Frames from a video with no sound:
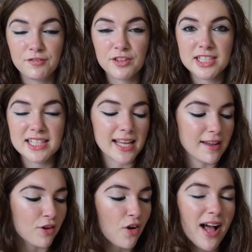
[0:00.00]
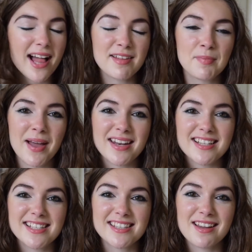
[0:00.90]
Firstly, I've got Alan
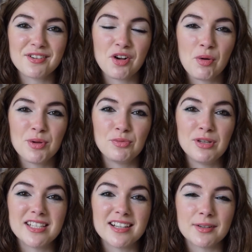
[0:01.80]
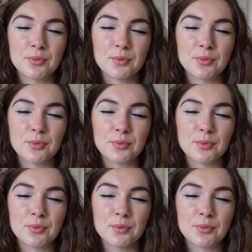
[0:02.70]
Bennett's The Uncommon Reader,